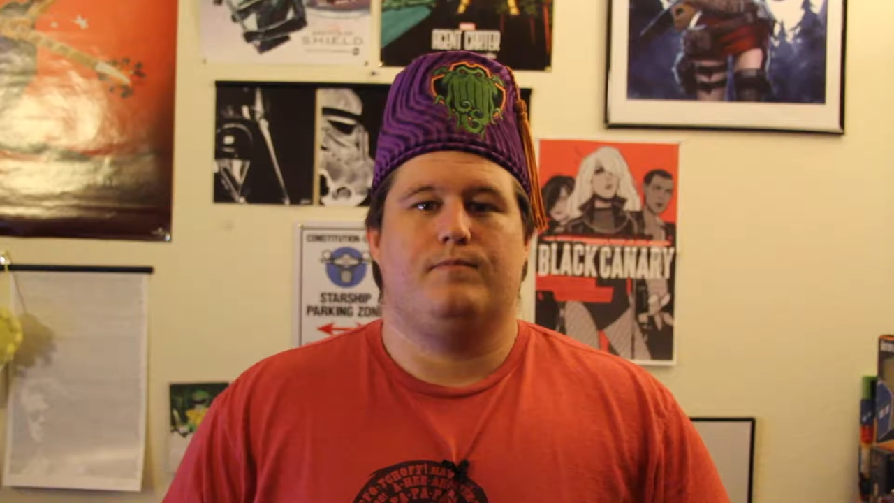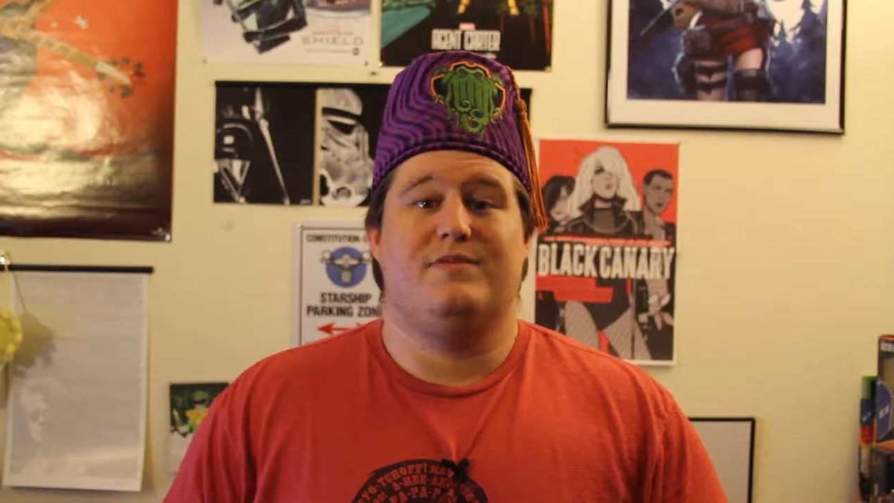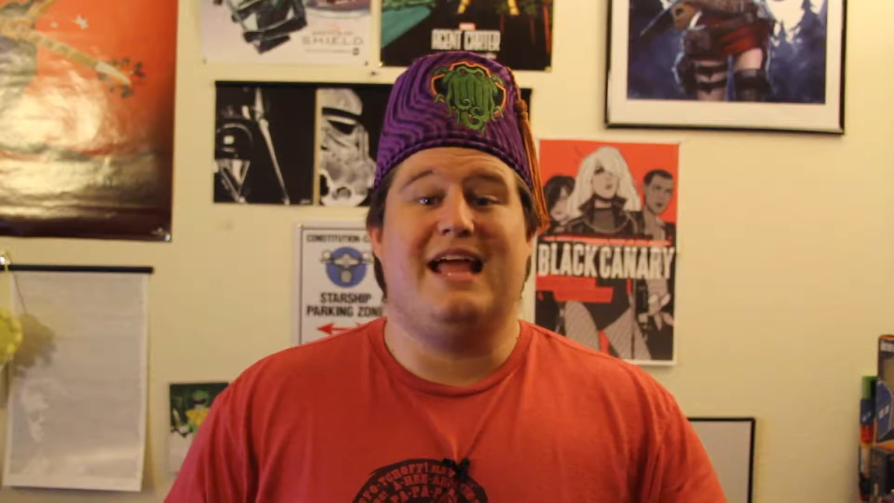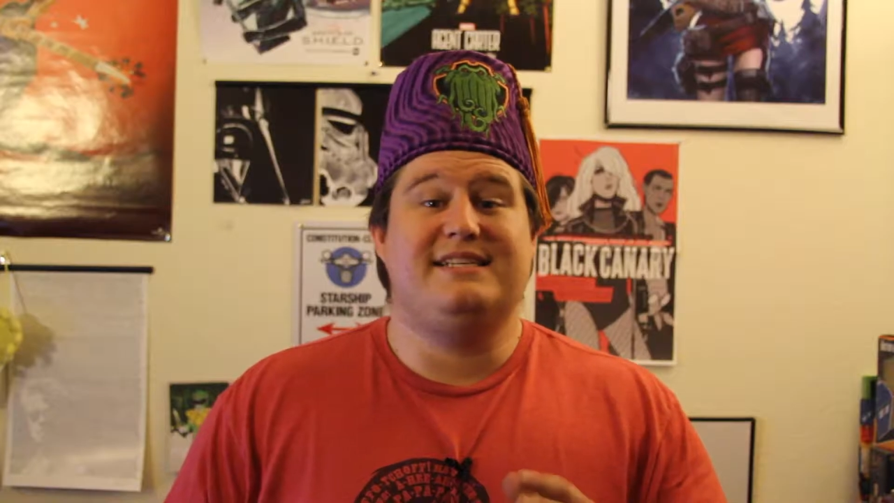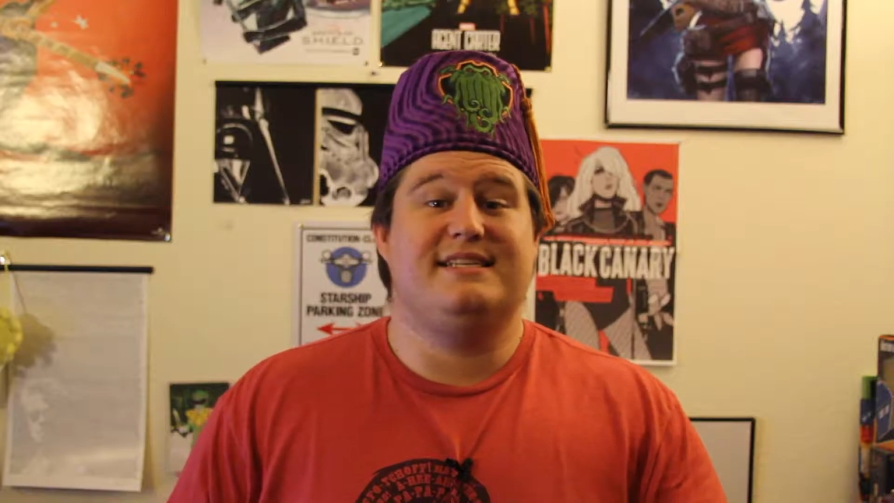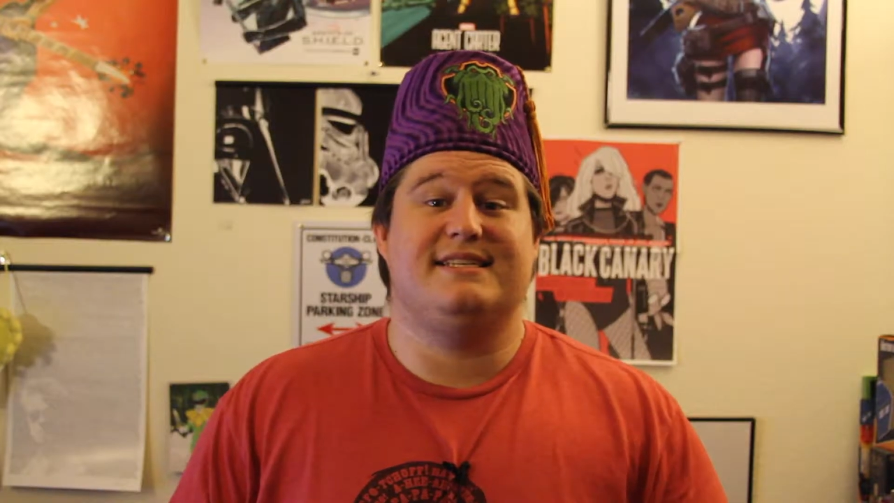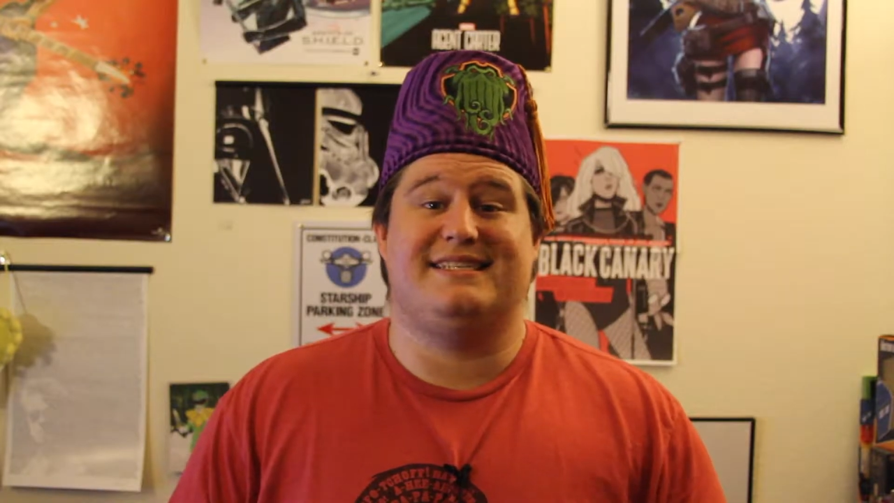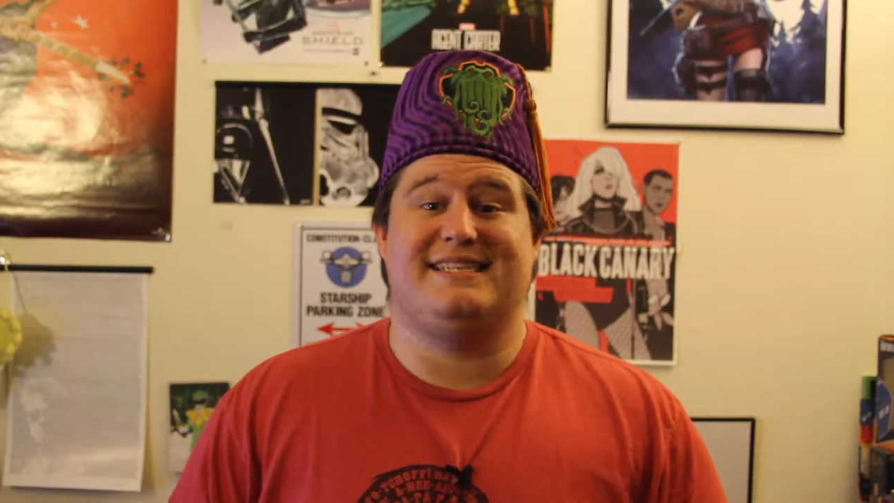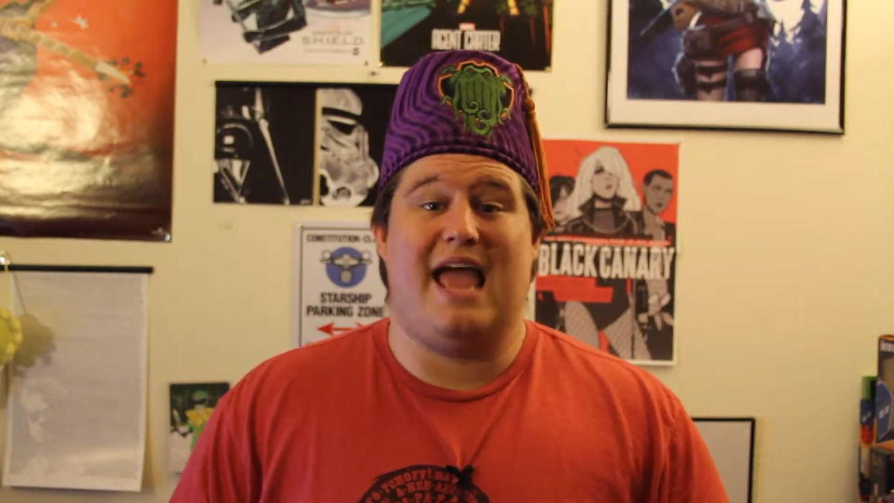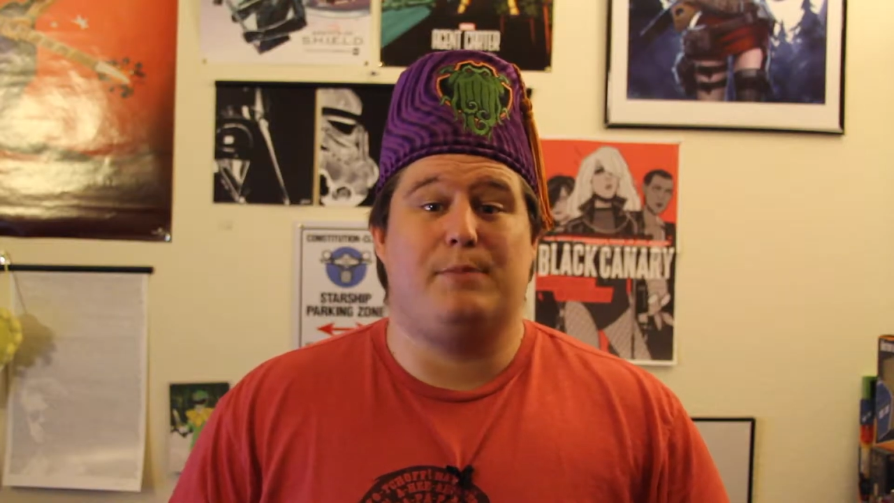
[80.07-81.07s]
Next is a
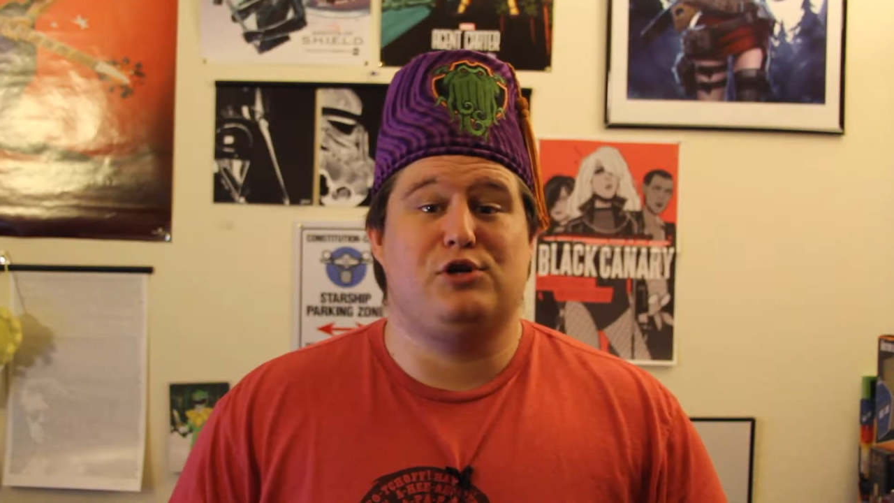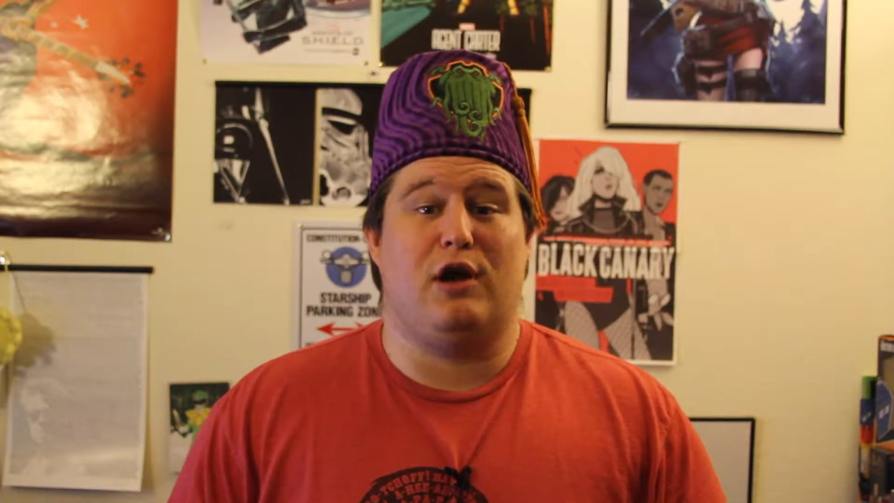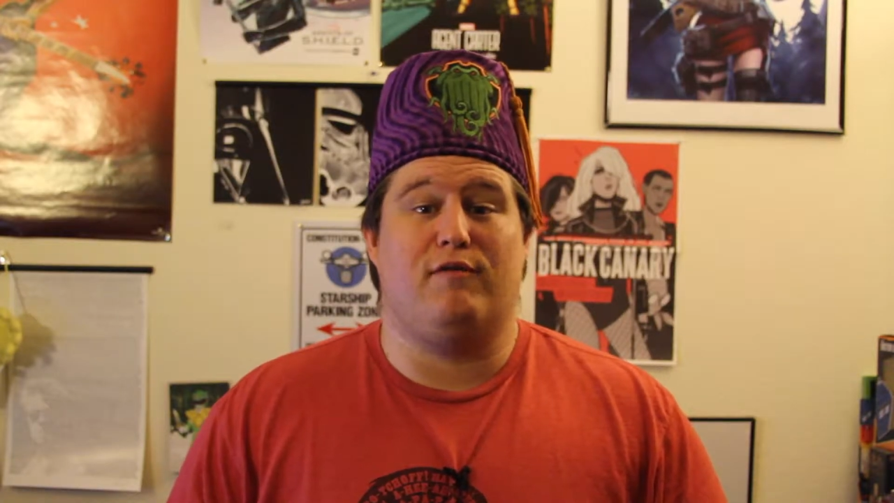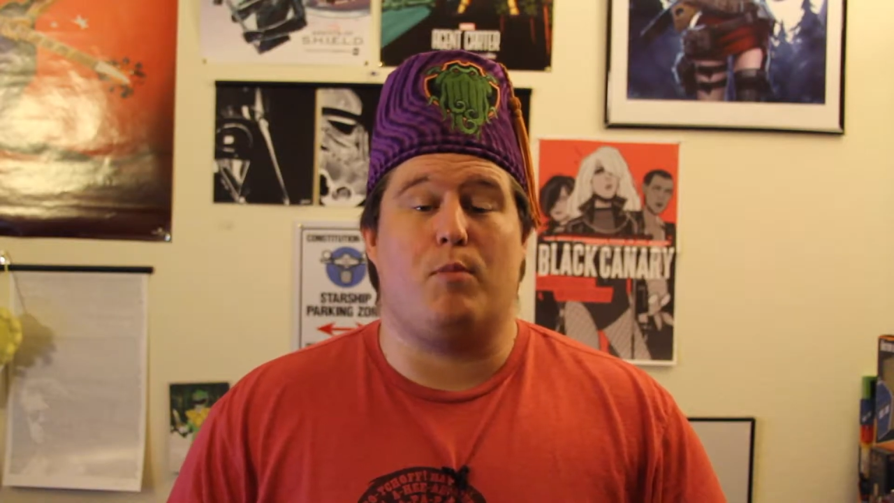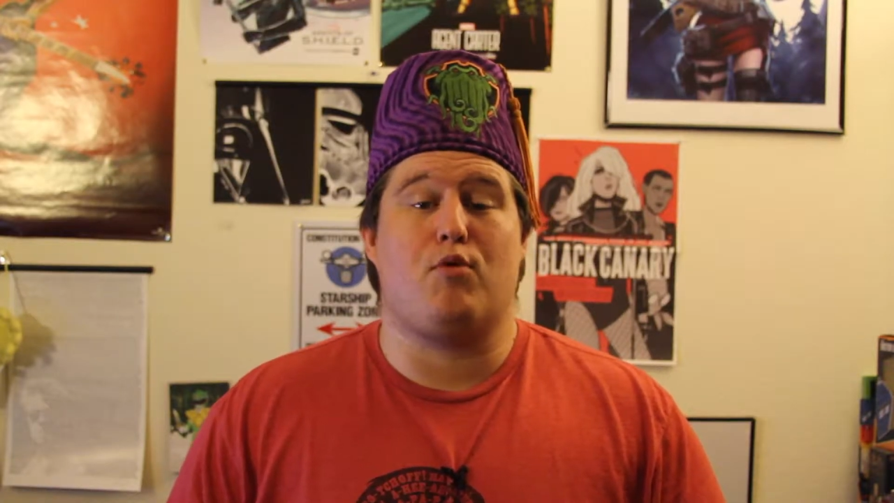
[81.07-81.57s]
snapshot of a